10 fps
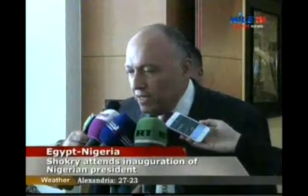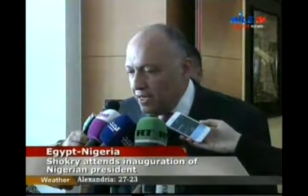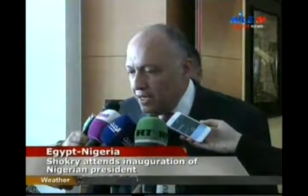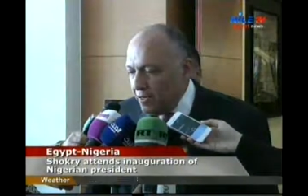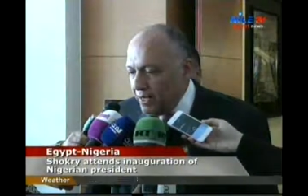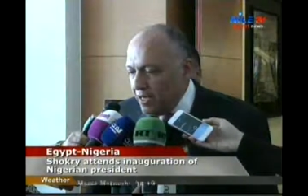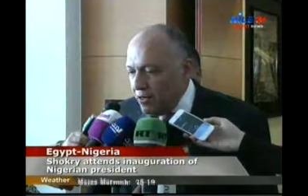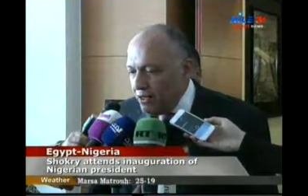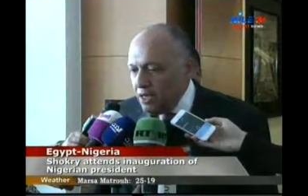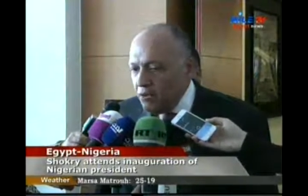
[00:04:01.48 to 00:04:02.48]
Meanwhile,
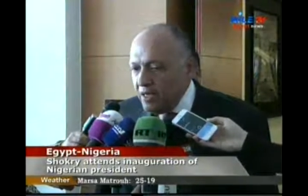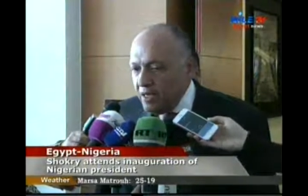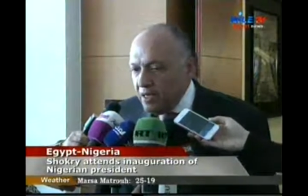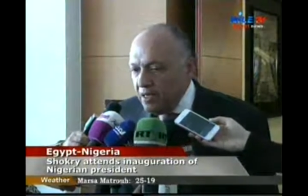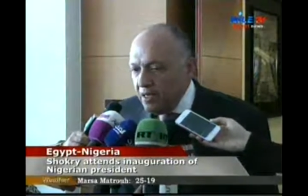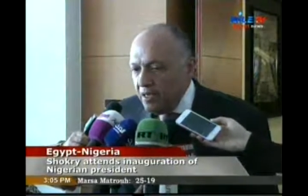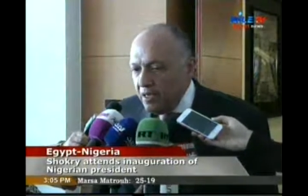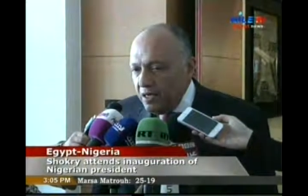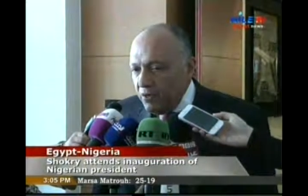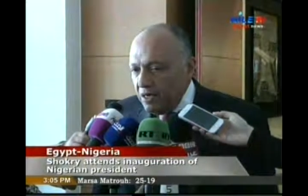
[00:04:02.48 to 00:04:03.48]
security was beefed up
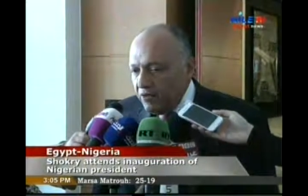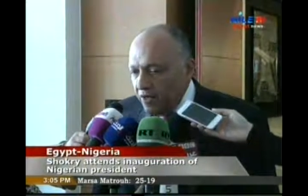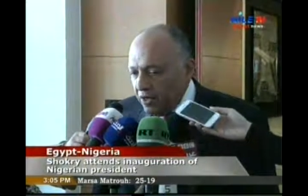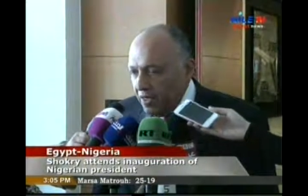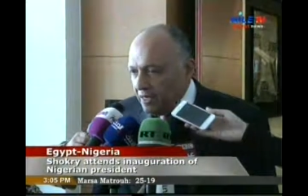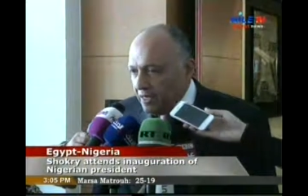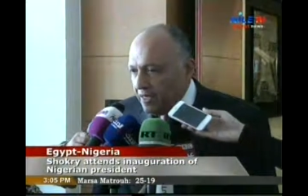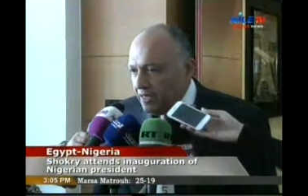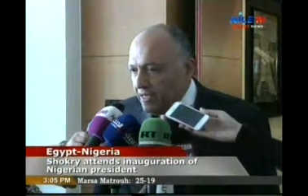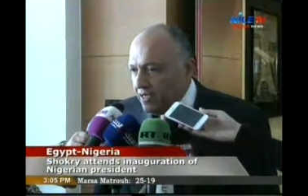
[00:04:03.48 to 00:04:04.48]
in and around
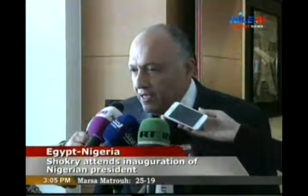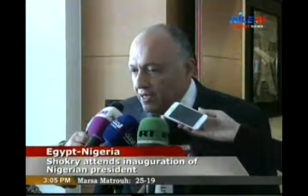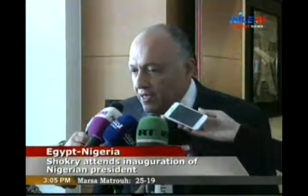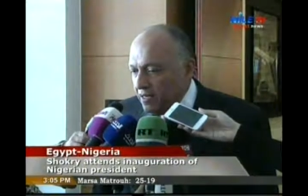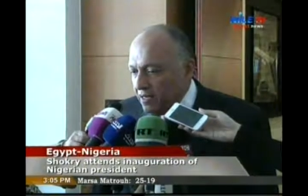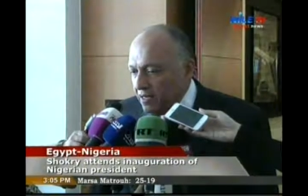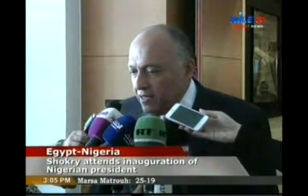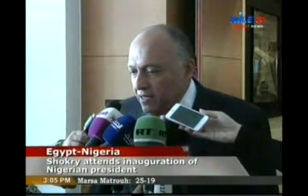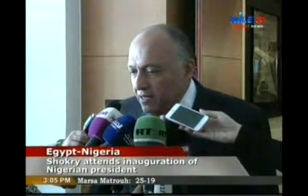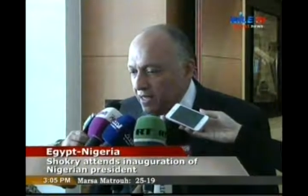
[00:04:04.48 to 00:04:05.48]
Nigeria's capital
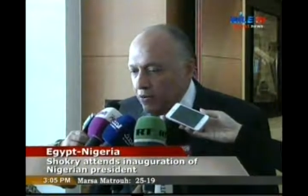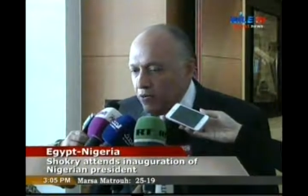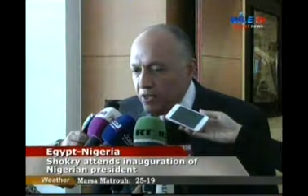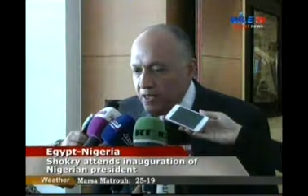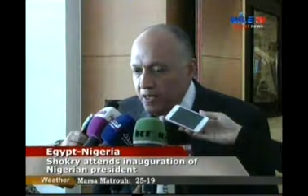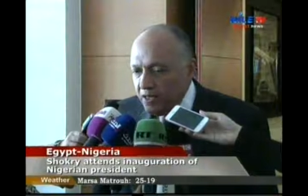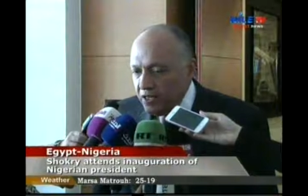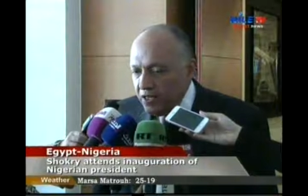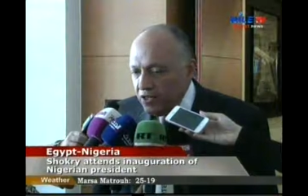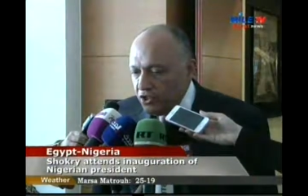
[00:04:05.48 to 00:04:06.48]
as final
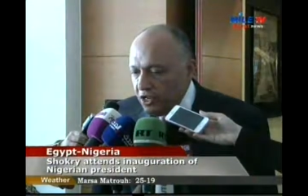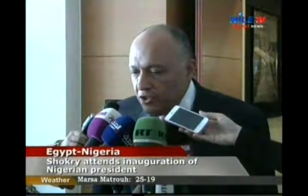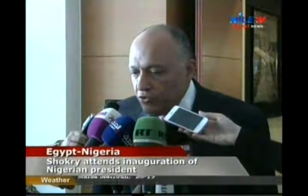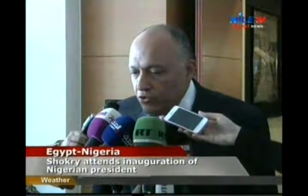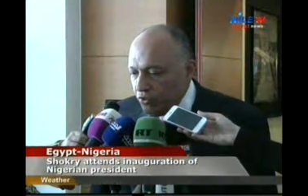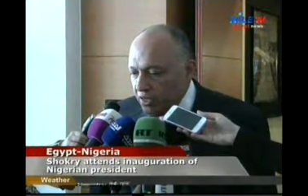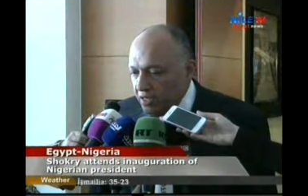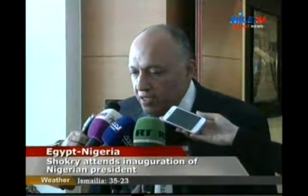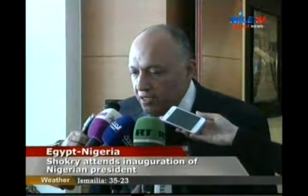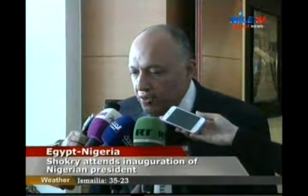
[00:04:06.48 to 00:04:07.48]
preparations were made for the
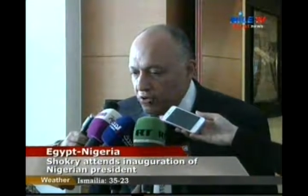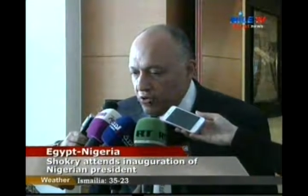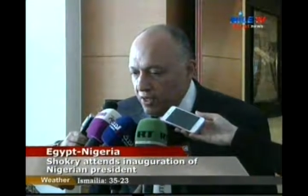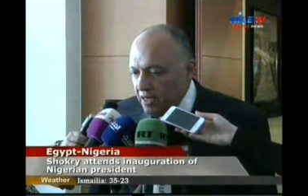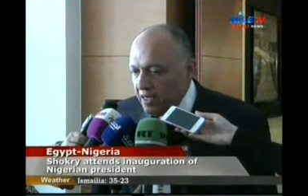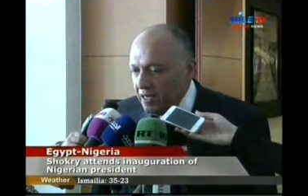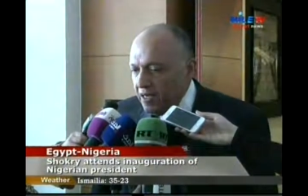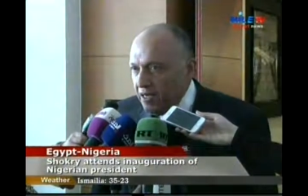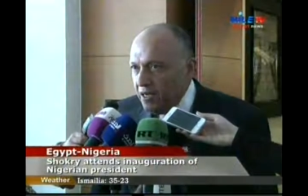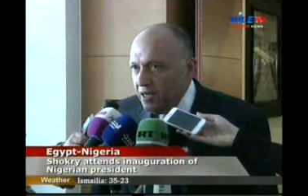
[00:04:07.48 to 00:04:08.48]

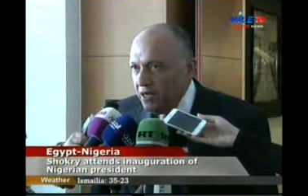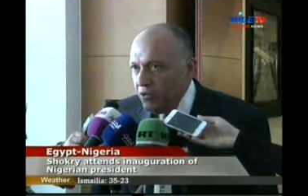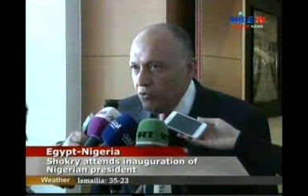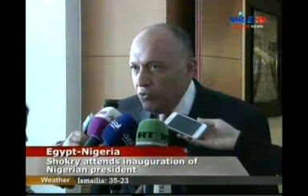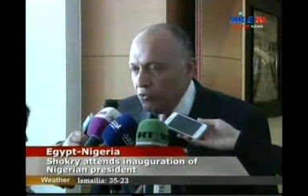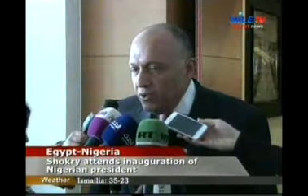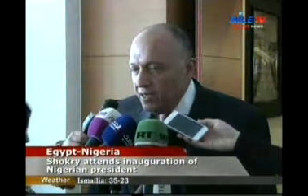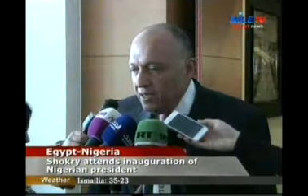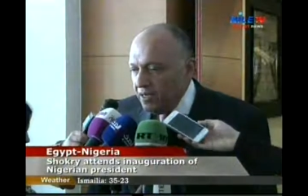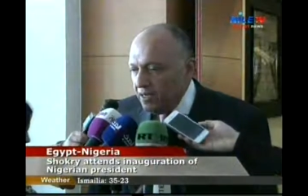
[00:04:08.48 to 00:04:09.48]
ceremony. The
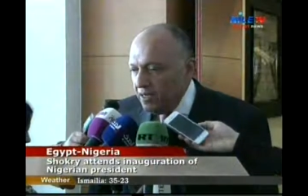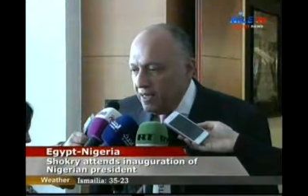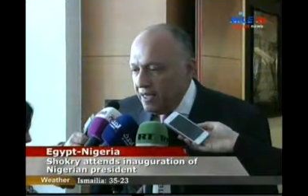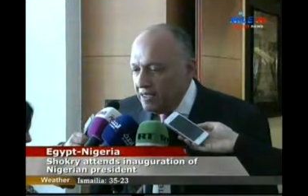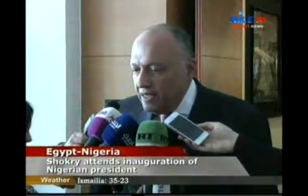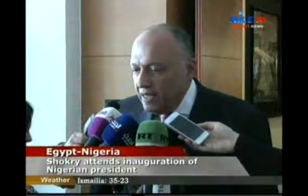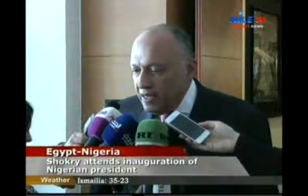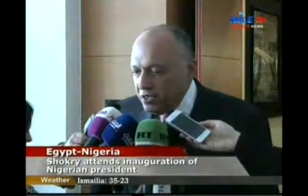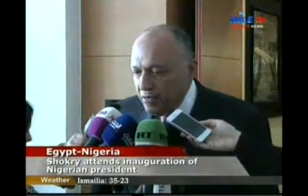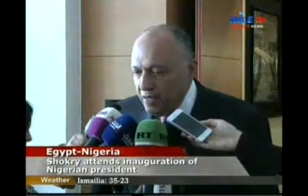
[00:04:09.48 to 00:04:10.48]
72-year-old, who
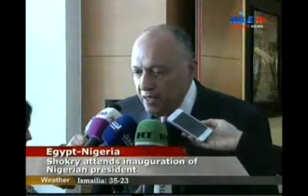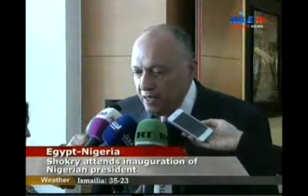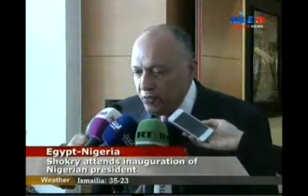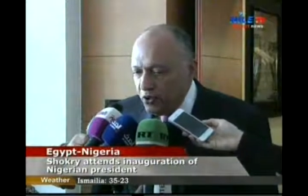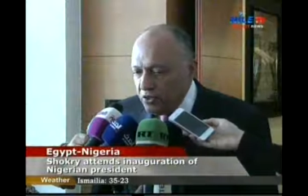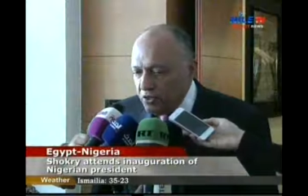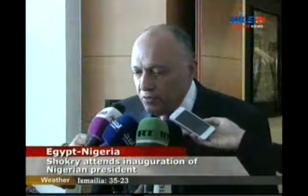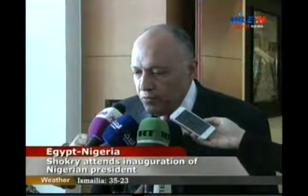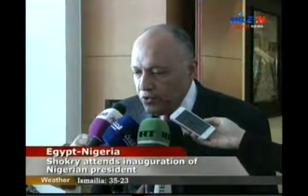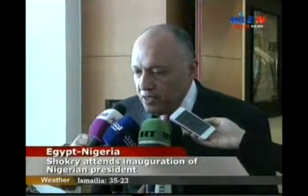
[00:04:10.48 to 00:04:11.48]
defeated incumbent
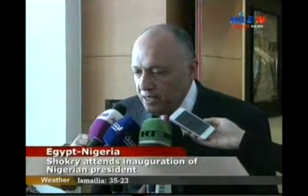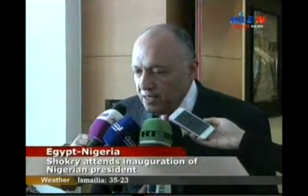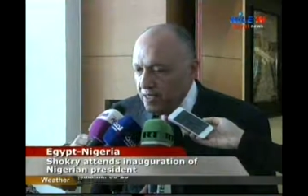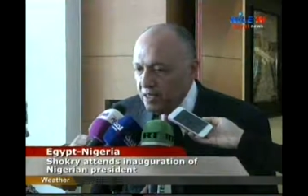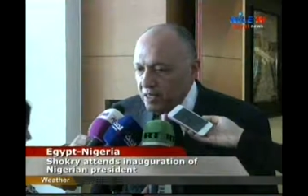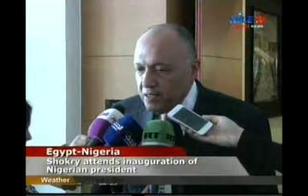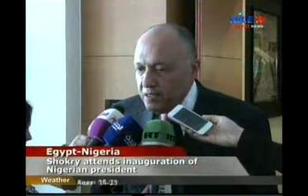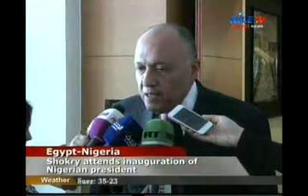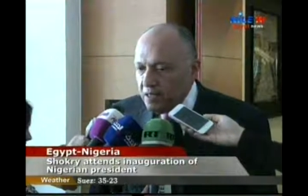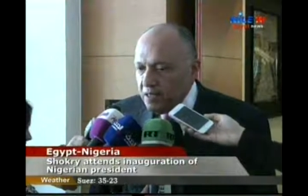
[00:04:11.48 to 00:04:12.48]
Goodluck Jonathan in
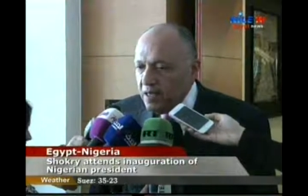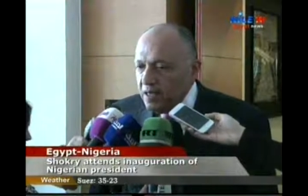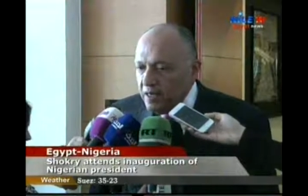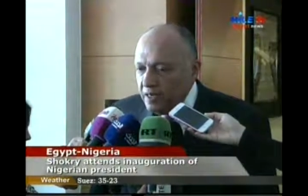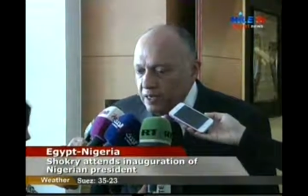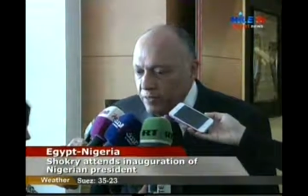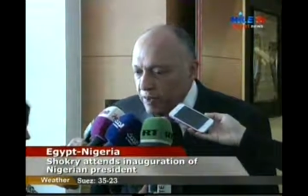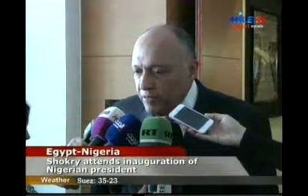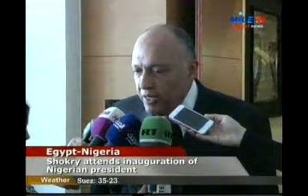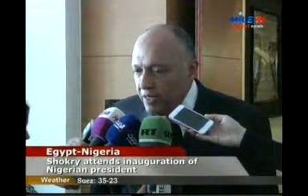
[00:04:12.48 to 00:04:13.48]
elections two months ago,